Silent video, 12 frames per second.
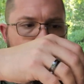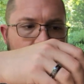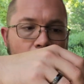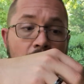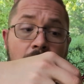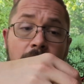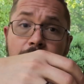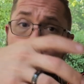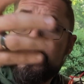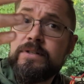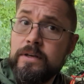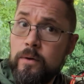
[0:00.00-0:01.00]
So the
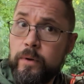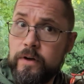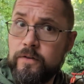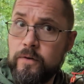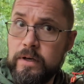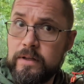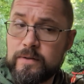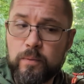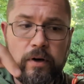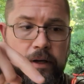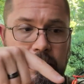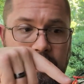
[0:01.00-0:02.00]
first thing you'll want to do to get this
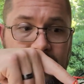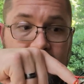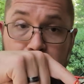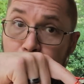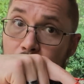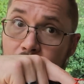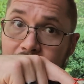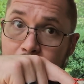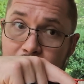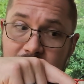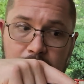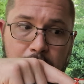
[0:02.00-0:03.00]
working is pull that
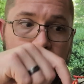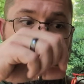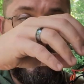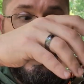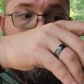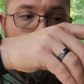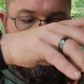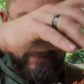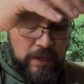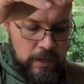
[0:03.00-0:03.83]
piece of paper out.